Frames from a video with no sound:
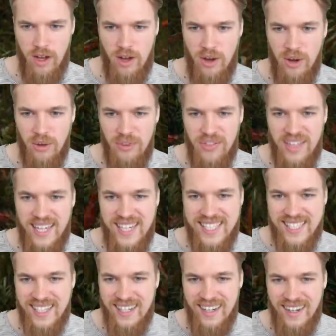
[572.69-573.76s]
Oh,
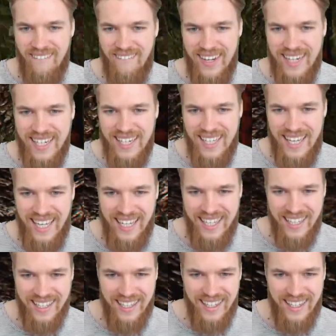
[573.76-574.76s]
this... Really?